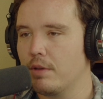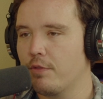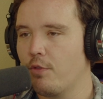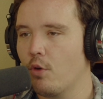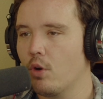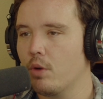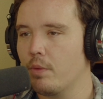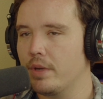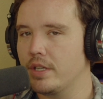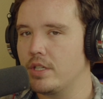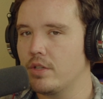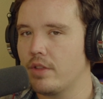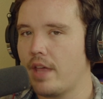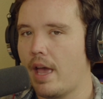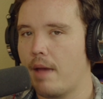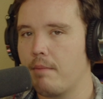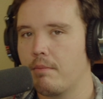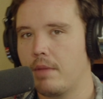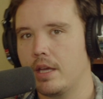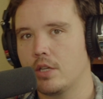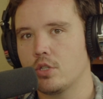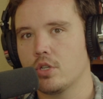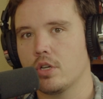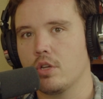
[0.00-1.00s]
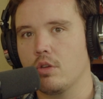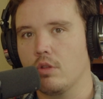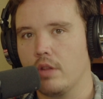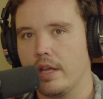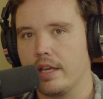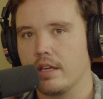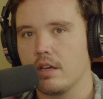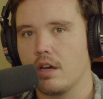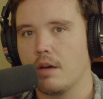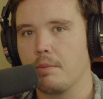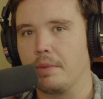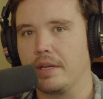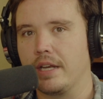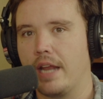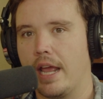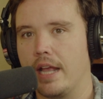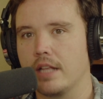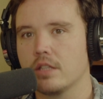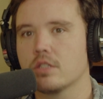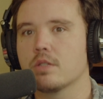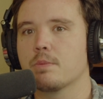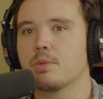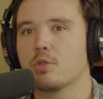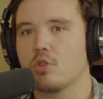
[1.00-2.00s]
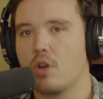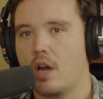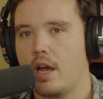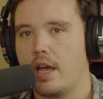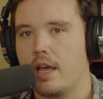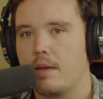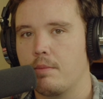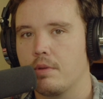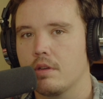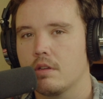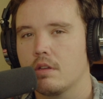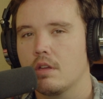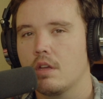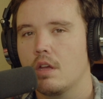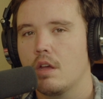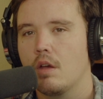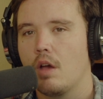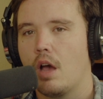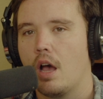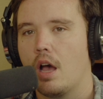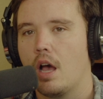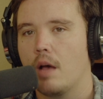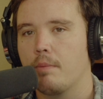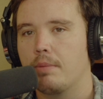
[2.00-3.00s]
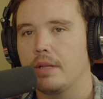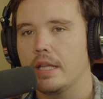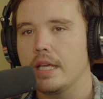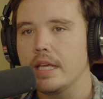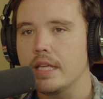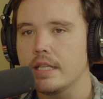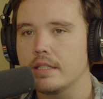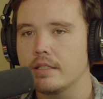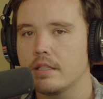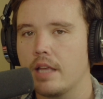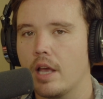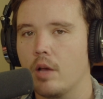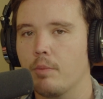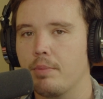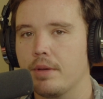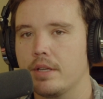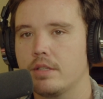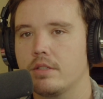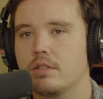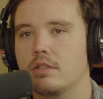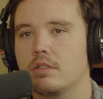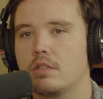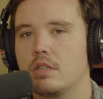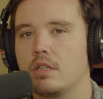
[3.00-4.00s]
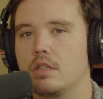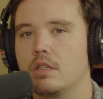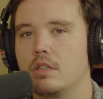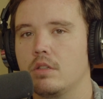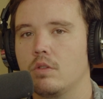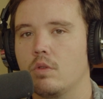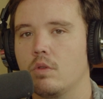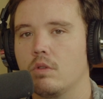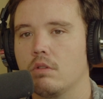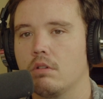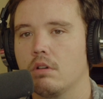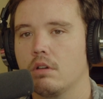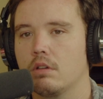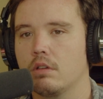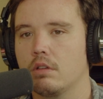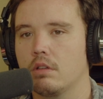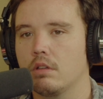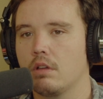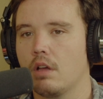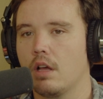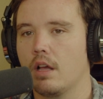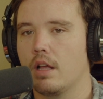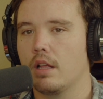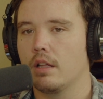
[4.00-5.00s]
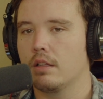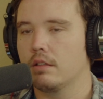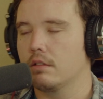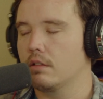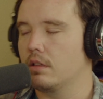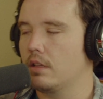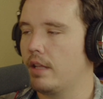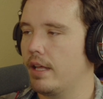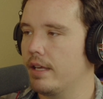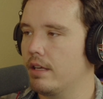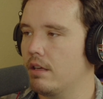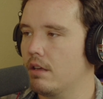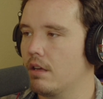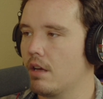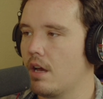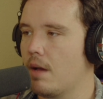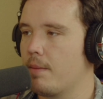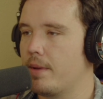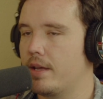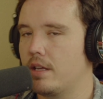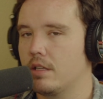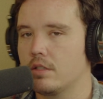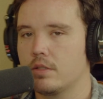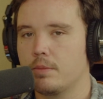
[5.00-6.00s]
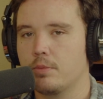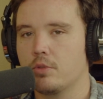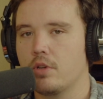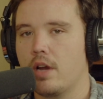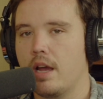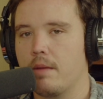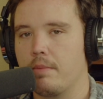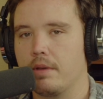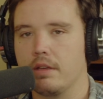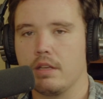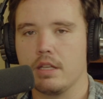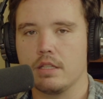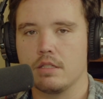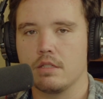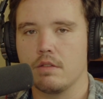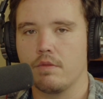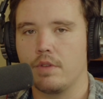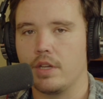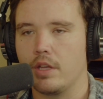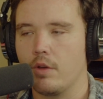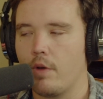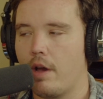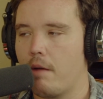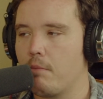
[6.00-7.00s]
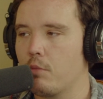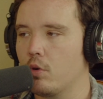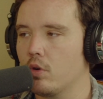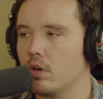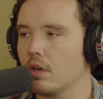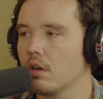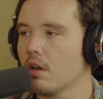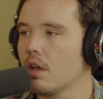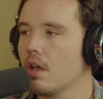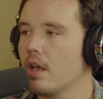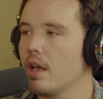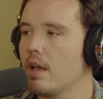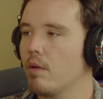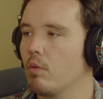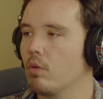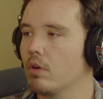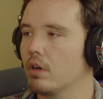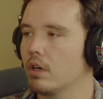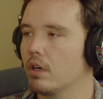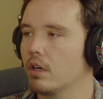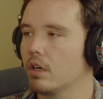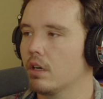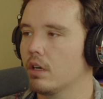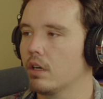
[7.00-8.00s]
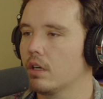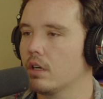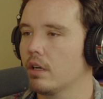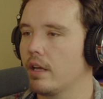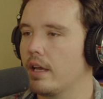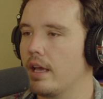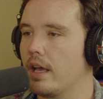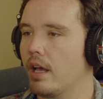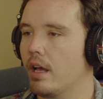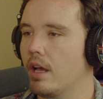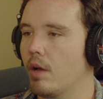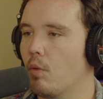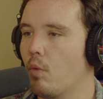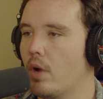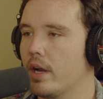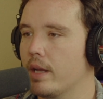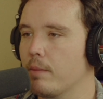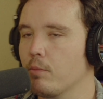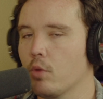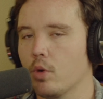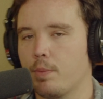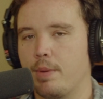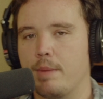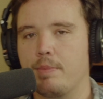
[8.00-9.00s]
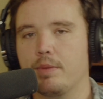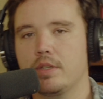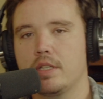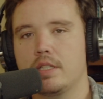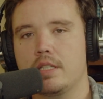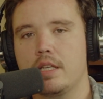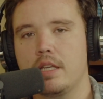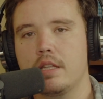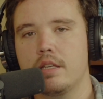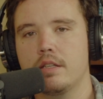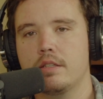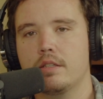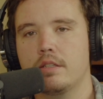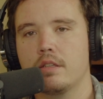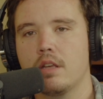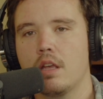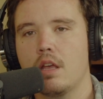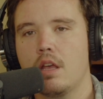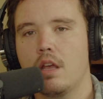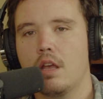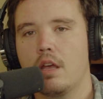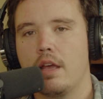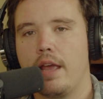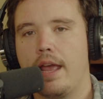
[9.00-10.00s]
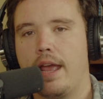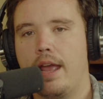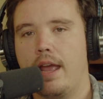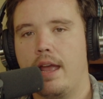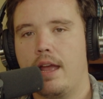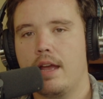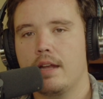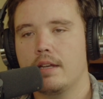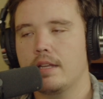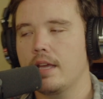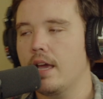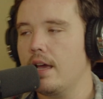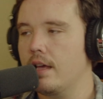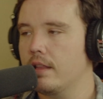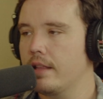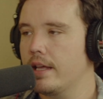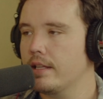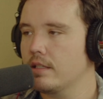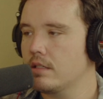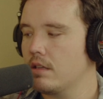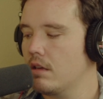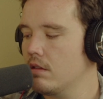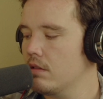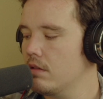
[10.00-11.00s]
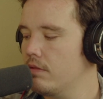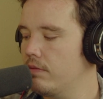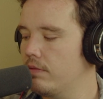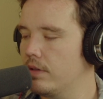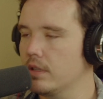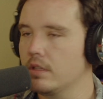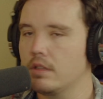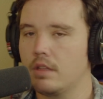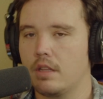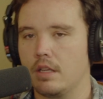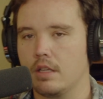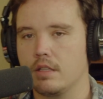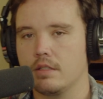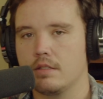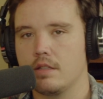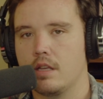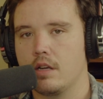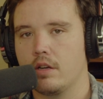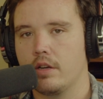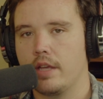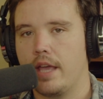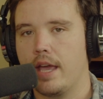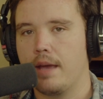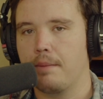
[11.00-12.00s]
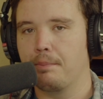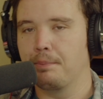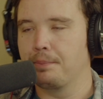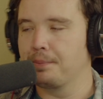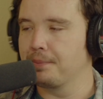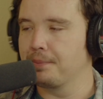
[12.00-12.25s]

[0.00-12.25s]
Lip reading: before we do that, make sure you like, comment, and subscribe. Please help us to like, comment, and subscribe. It gets the video out more. We're wanting more people to see this. And yeah, that's all the fun things there. Yeah.